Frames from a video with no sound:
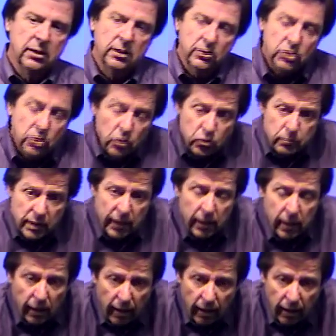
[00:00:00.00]
Excuse me,
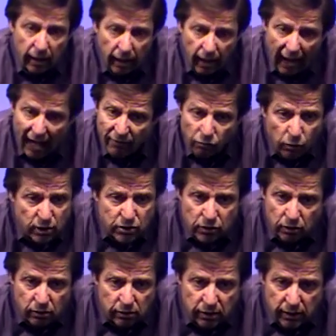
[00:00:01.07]
I've always
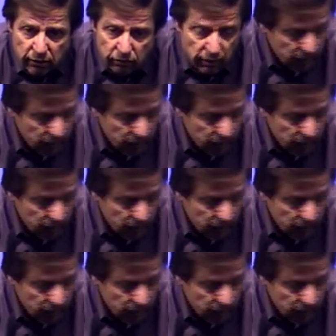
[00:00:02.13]
heard this,